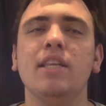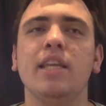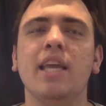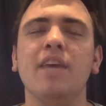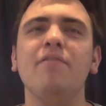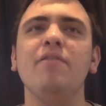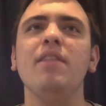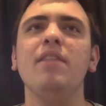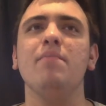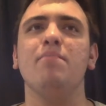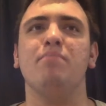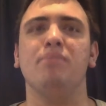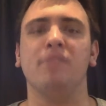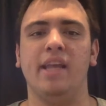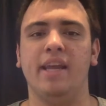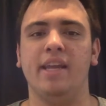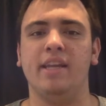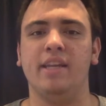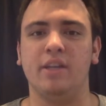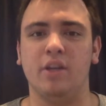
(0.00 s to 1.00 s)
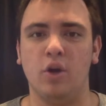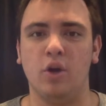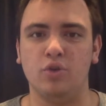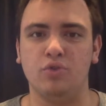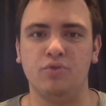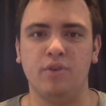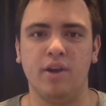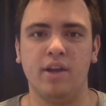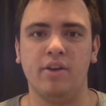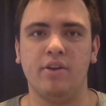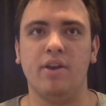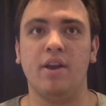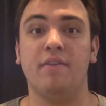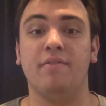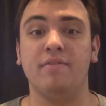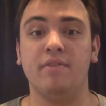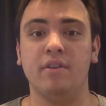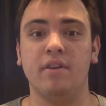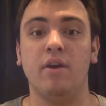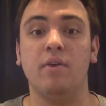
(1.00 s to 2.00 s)
Given that Blade and Ghost Rider
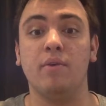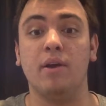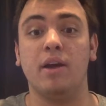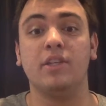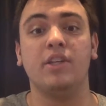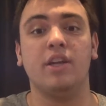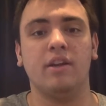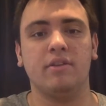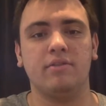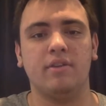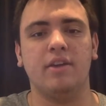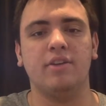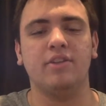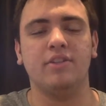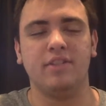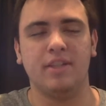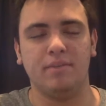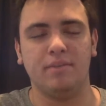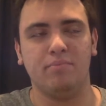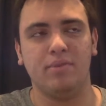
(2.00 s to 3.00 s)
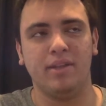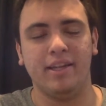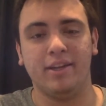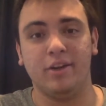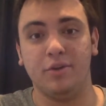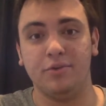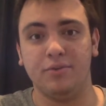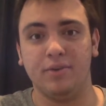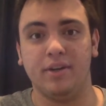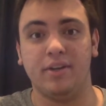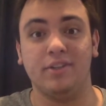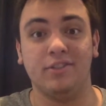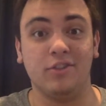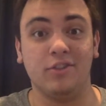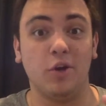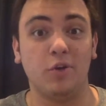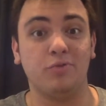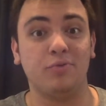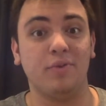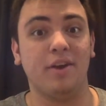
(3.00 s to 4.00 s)
have... I shouldn't say Blade and Ghost Rider, because
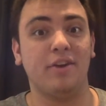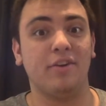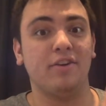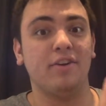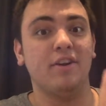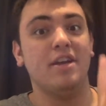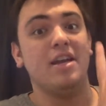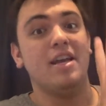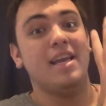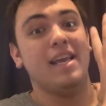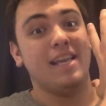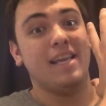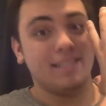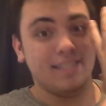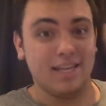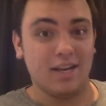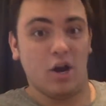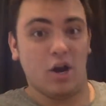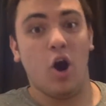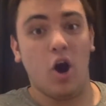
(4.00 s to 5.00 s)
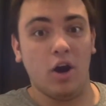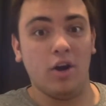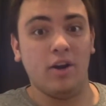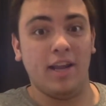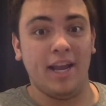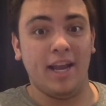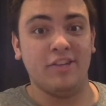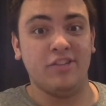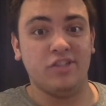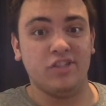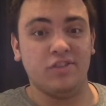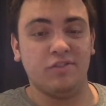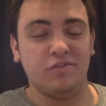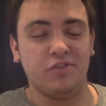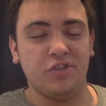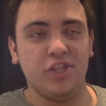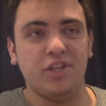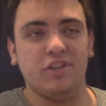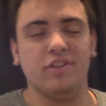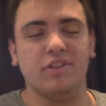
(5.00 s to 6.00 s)
Ghost Rider is on Agents of
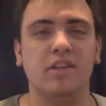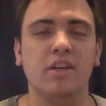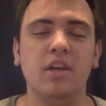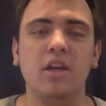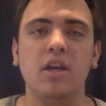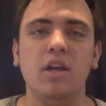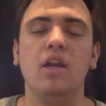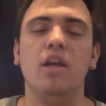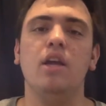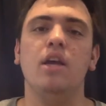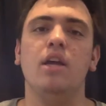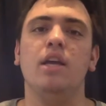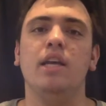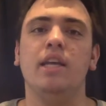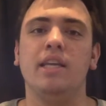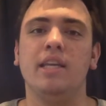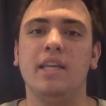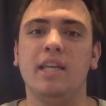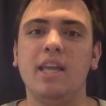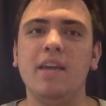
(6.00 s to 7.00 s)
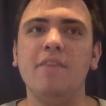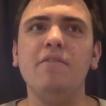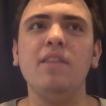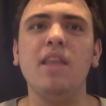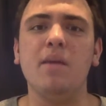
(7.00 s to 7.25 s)
S.H.I.E.L.D., given